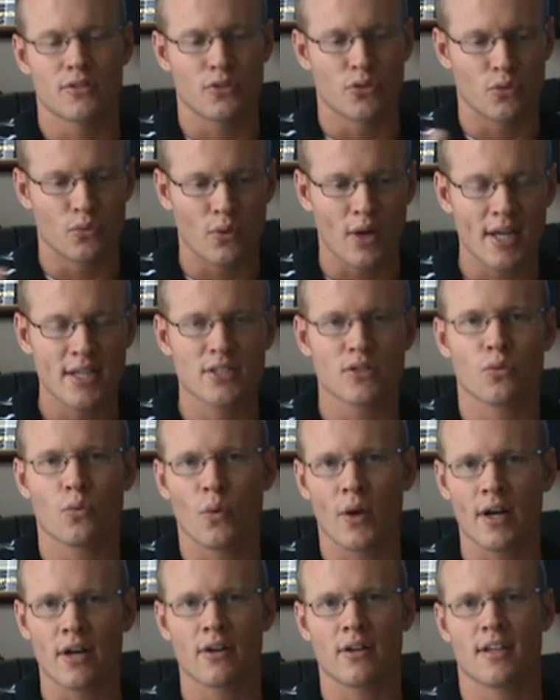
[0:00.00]
to raise
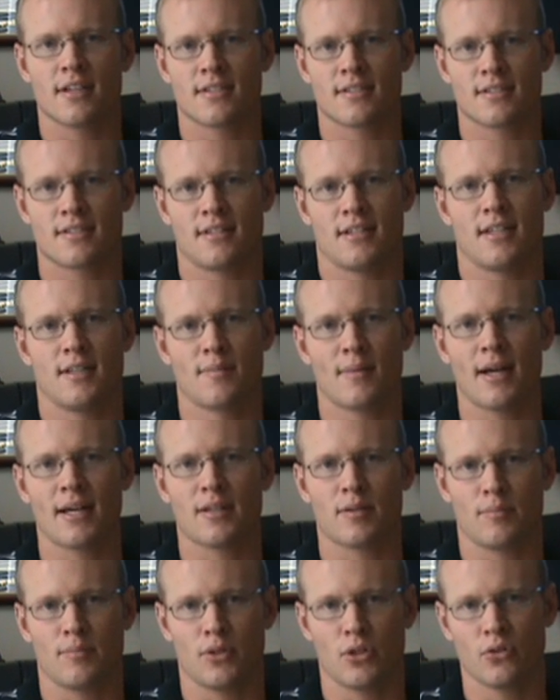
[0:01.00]
awareness in my
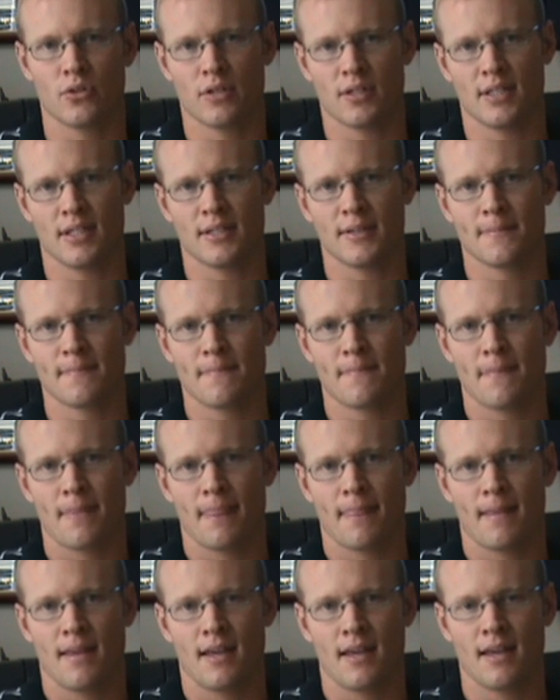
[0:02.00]
community.
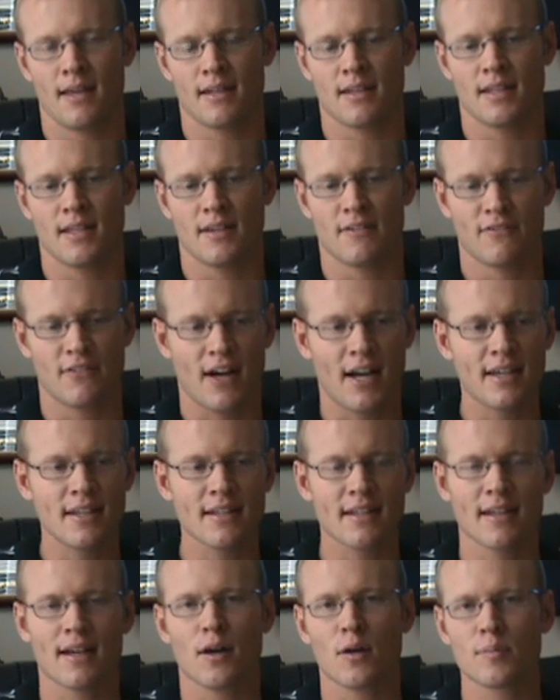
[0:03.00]
And if I
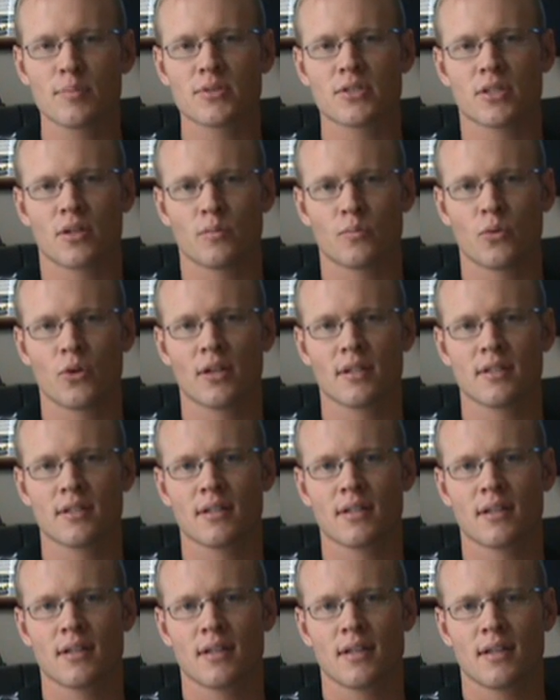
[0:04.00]
can help
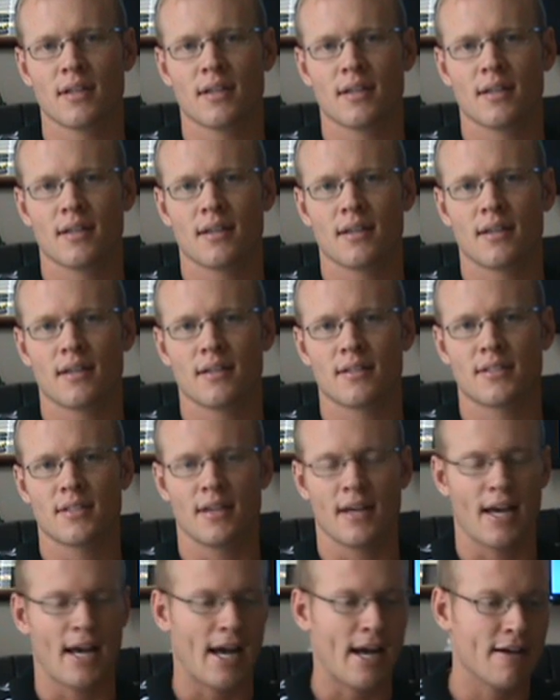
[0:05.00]
someone
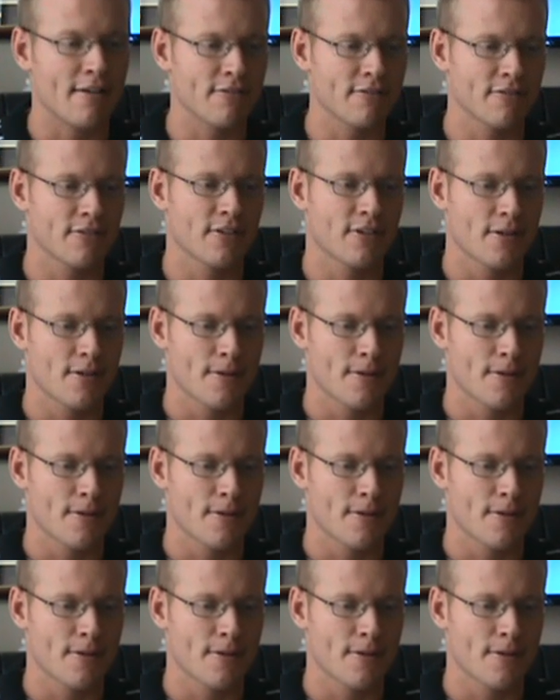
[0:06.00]
to have